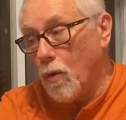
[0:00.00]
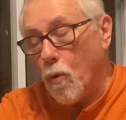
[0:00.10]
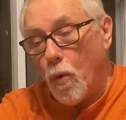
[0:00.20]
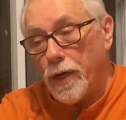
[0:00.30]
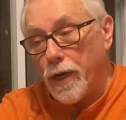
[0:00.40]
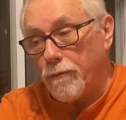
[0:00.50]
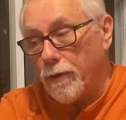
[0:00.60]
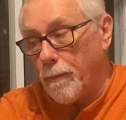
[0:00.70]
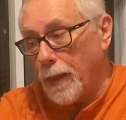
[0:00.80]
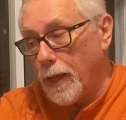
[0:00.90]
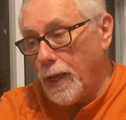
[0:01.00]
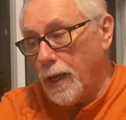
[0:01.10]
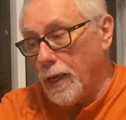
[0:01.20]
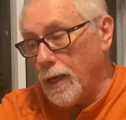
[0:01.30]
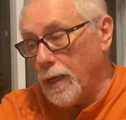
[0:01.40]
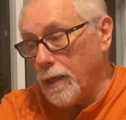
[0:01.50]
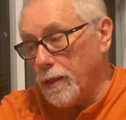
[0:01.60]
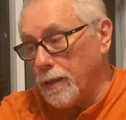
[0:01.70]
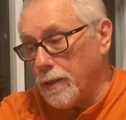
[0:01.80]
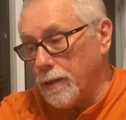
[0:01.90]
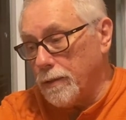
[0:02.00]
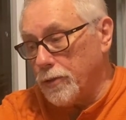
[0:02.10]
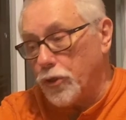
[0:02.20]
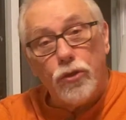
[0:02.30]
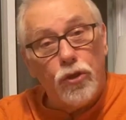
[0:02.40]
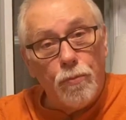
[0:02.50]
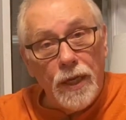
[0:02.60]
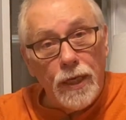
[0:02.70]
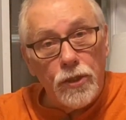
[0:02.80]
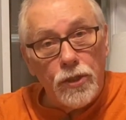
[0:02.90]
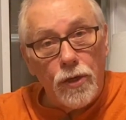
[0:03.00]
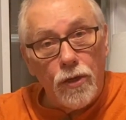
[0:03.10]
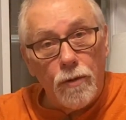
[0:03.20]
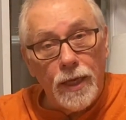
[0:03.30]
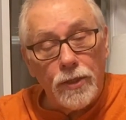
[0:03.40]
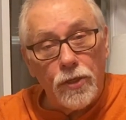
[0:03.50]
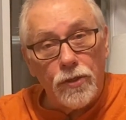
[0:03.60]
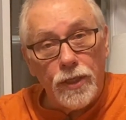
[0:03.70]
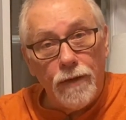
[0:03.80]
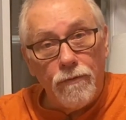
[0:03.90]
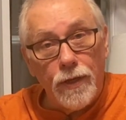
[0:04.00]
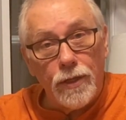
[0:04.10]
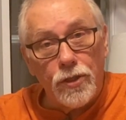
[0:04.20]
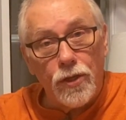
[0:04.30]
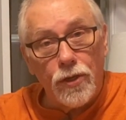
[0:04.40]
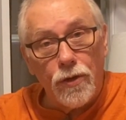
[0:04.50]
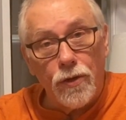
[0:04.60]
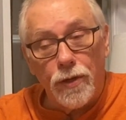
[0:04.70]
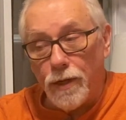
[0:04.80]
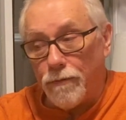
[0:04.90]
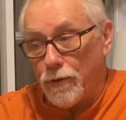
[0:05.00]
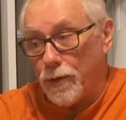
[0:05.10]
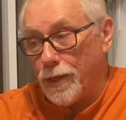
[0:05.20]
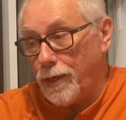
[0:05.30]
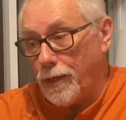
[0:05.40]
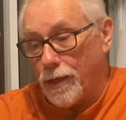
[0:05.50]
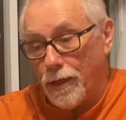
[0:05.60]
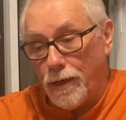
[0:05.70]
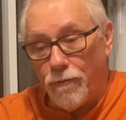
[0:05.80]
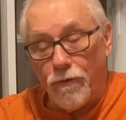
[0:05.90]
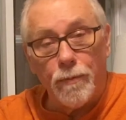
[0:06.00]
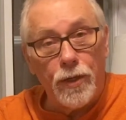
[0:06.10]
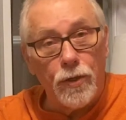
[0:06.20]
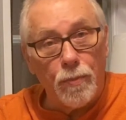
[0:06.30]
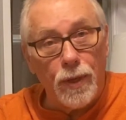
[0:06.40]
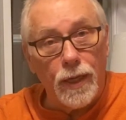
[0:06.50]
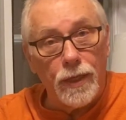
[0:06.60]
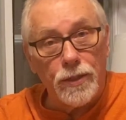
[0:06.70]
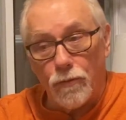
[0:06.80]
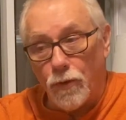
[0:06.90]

whatever. Should you be concerned about your safety and security if you're in an unfamiliar place,